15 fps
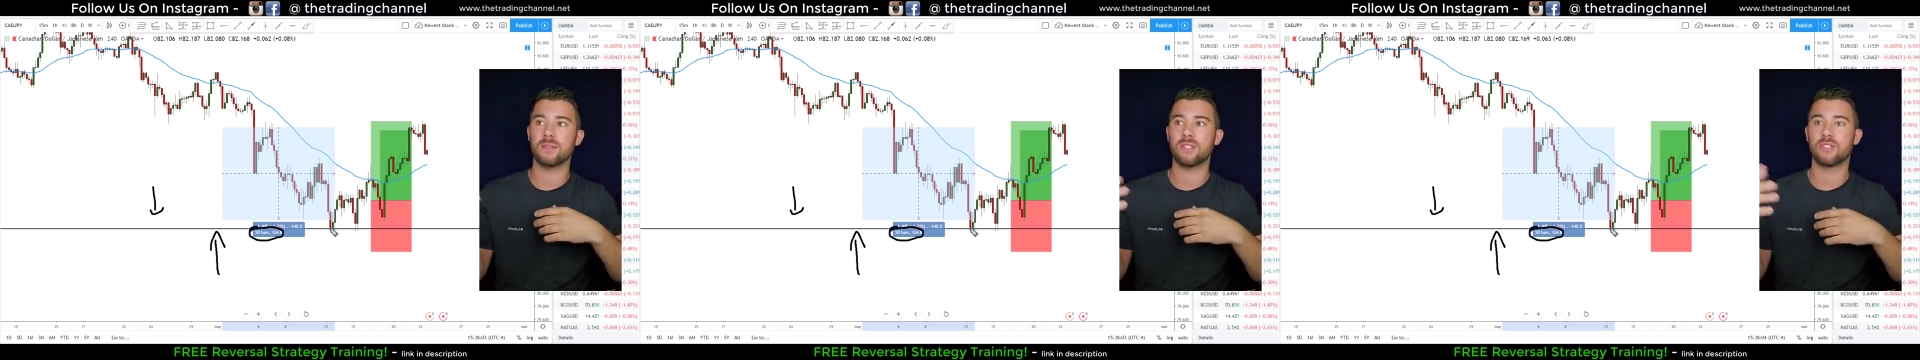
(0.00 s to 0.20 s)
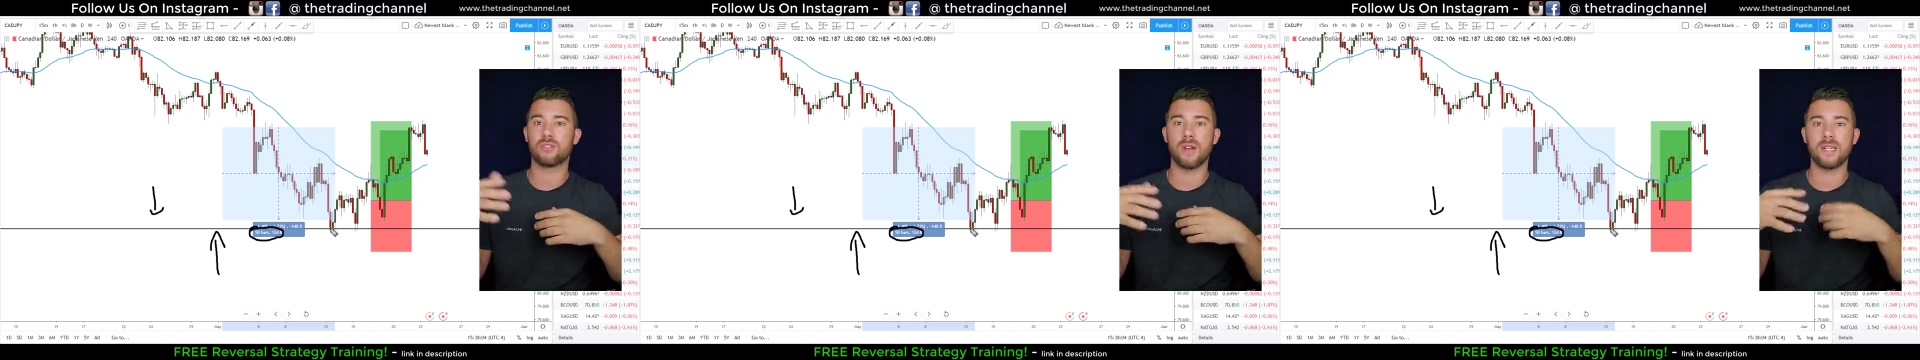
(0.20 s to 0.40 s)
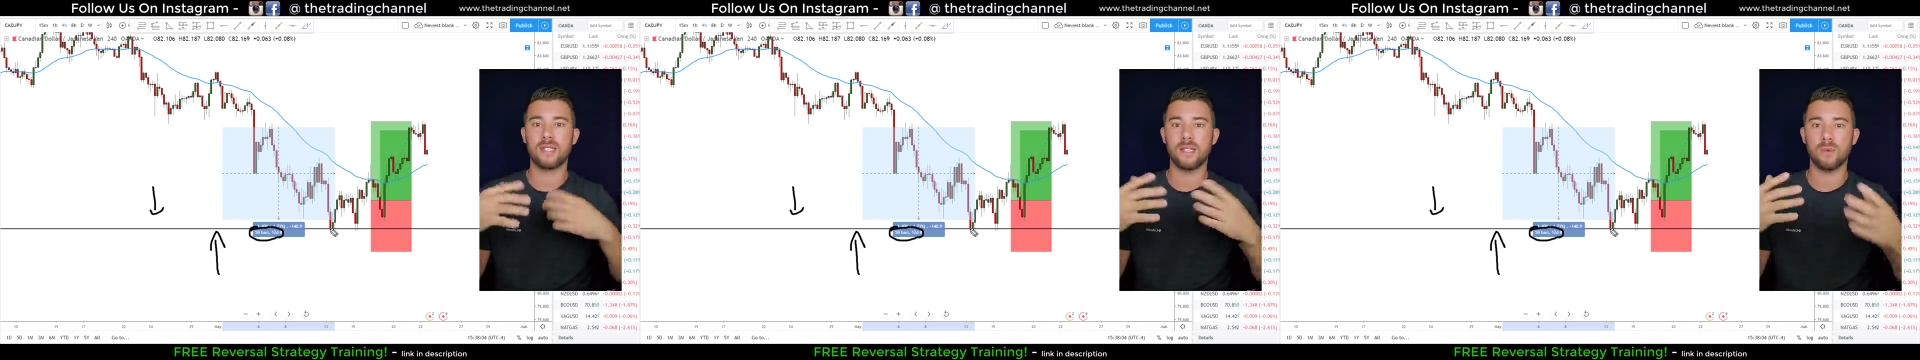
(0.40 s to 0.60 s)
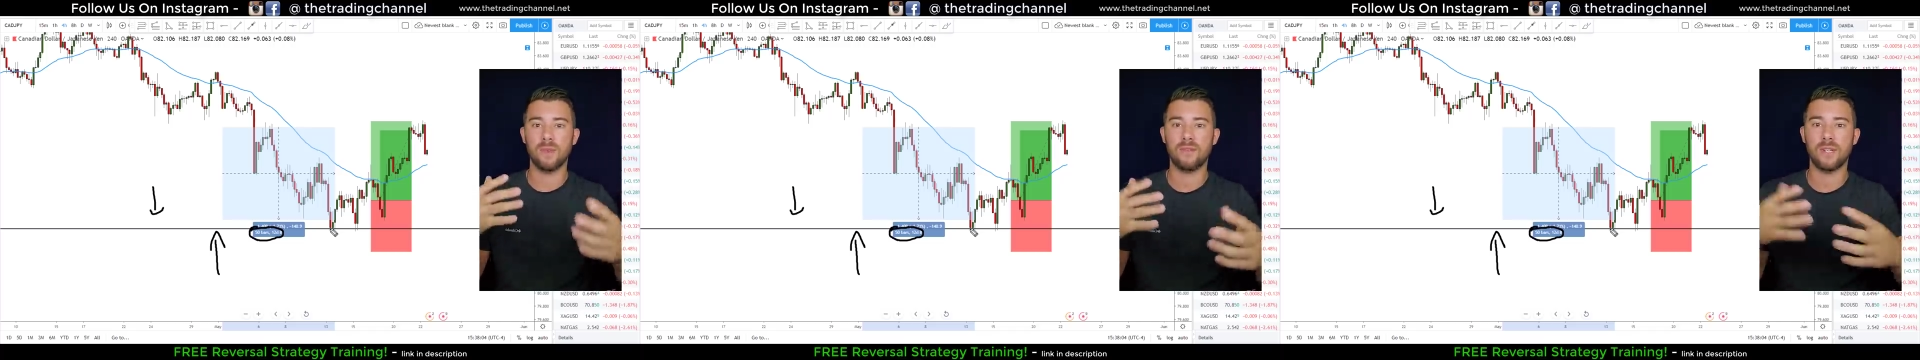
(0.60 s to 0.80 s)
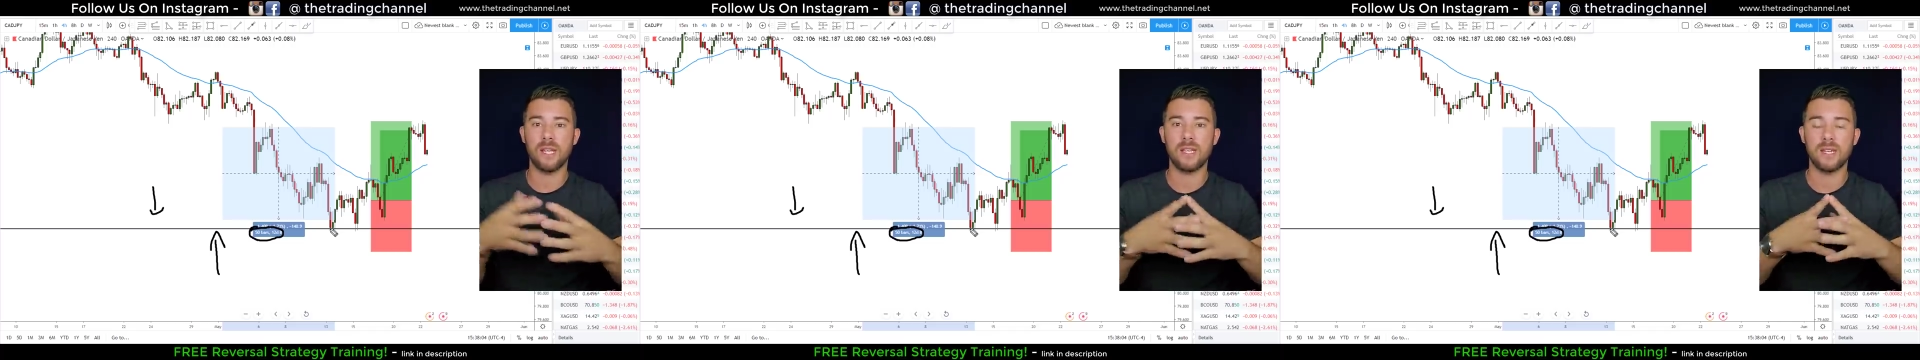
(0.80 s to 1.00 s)
the trades that
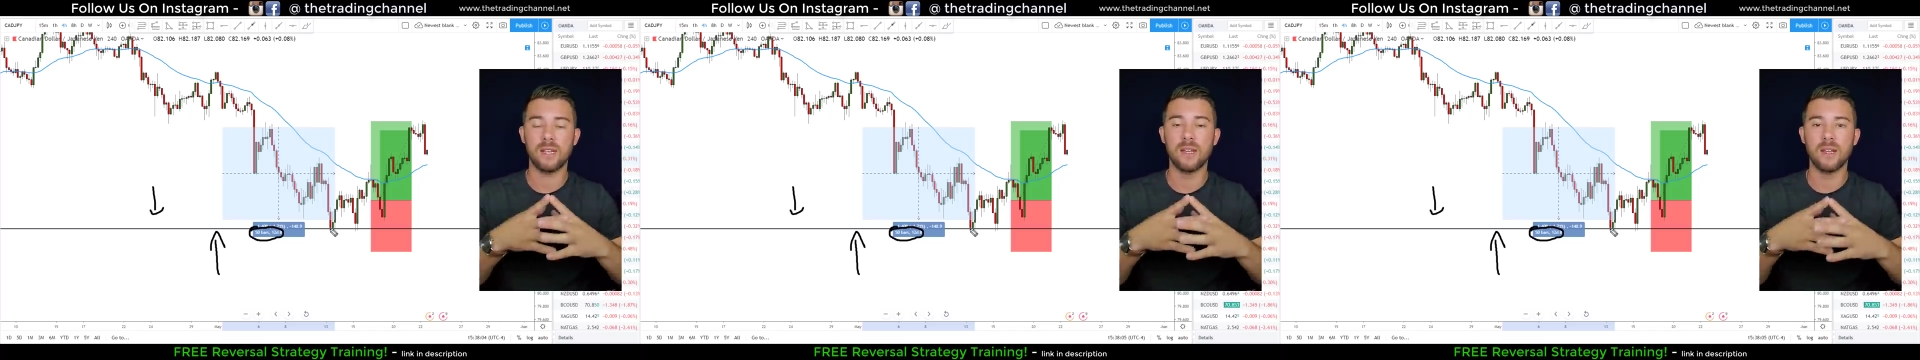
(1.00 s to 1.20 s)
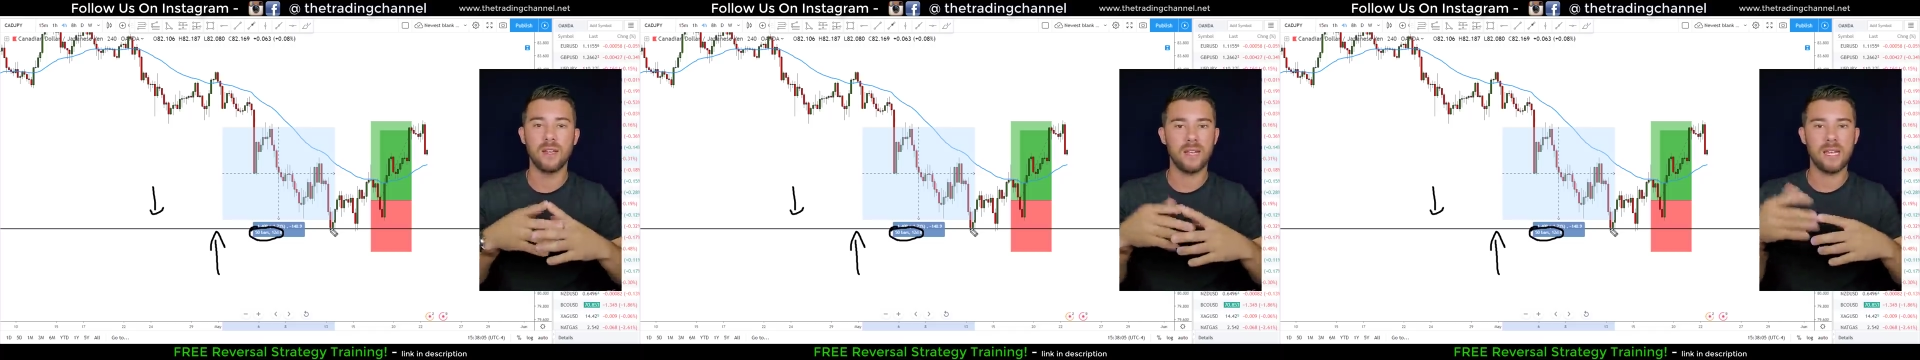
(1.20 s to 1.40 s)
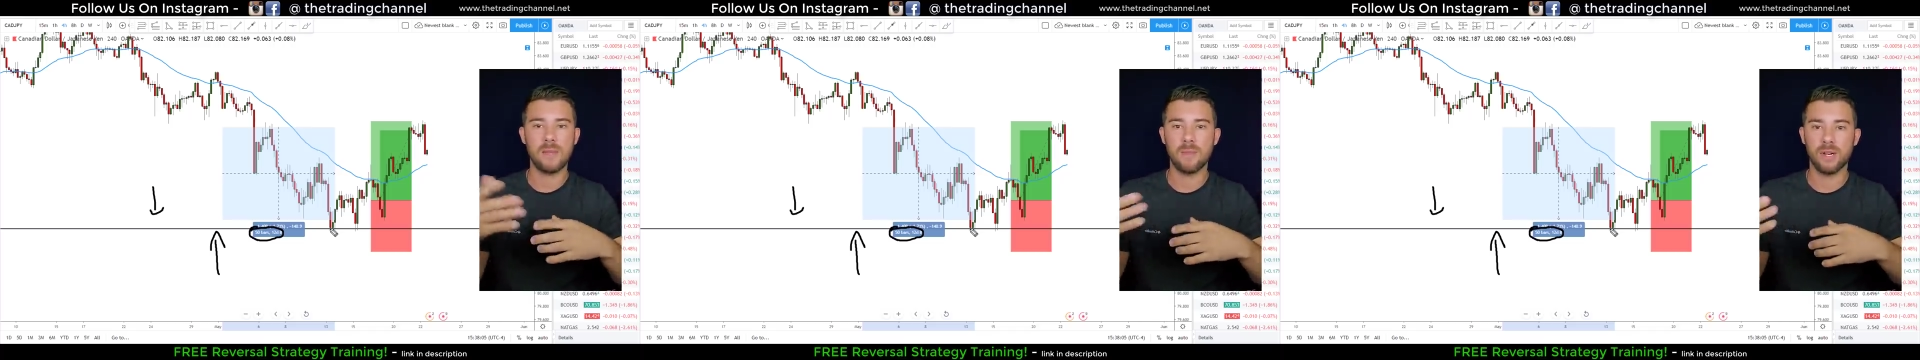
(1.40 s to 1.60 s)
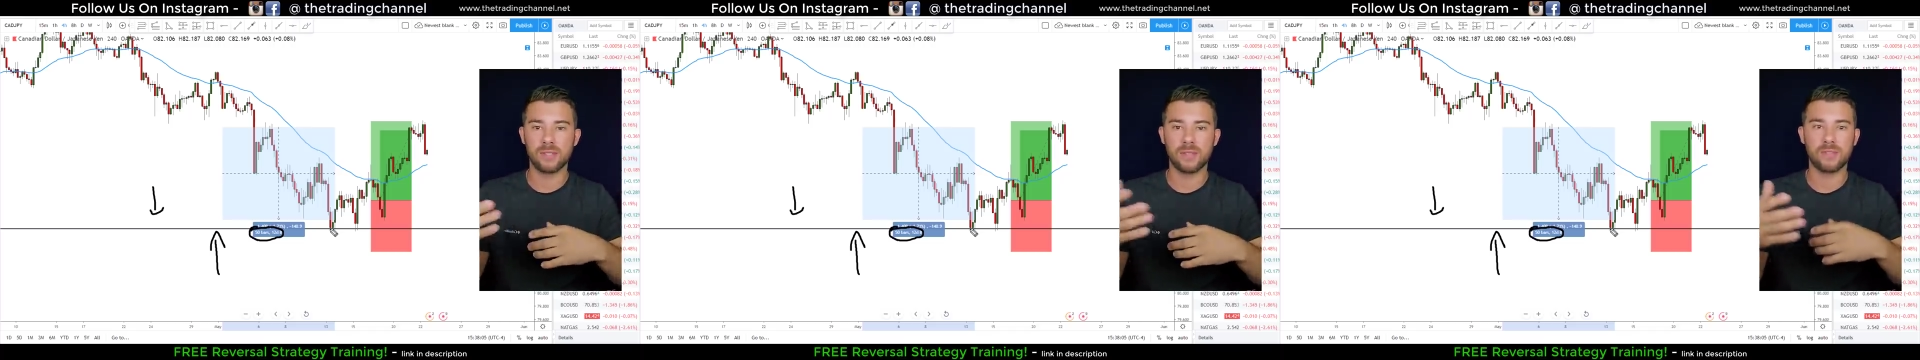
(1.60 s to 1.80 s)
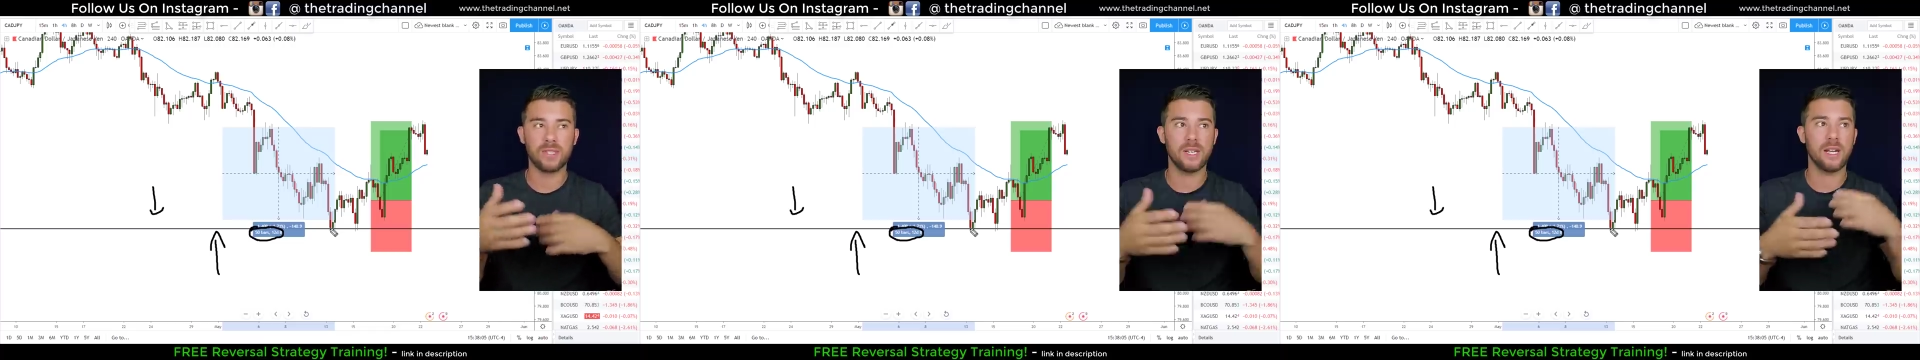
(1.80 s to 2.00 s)
we've taken,
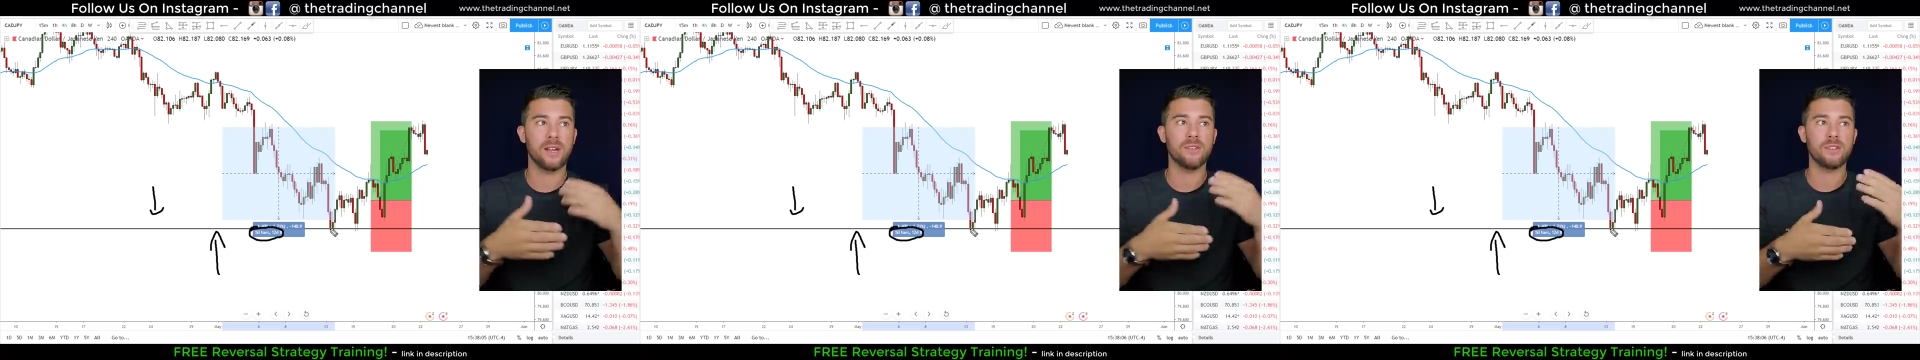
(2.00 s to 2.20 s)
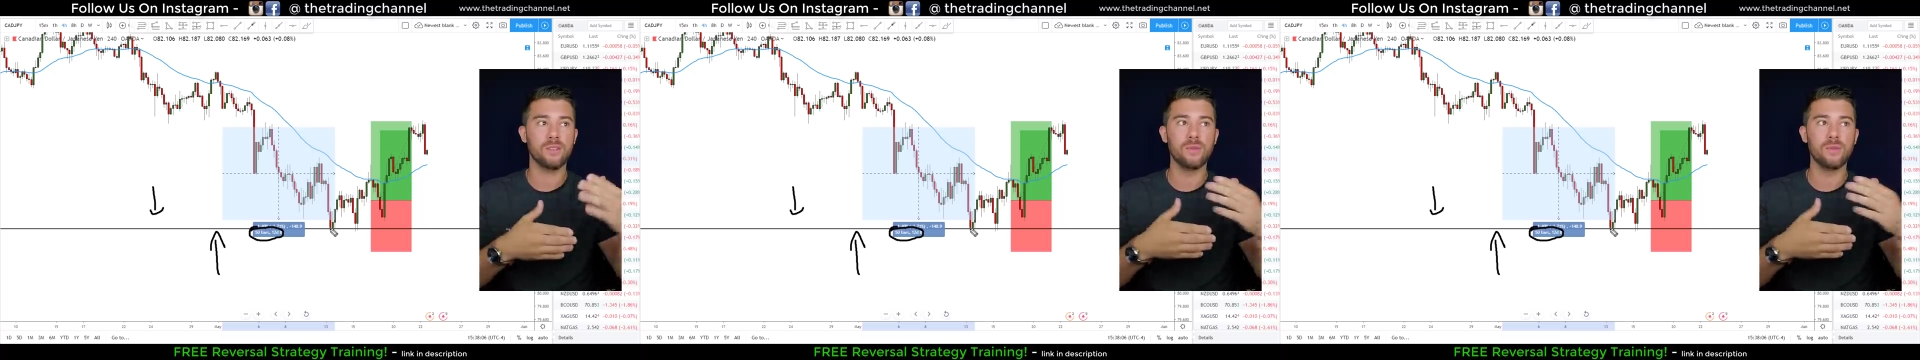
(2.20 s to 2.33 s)
emails I've sent out.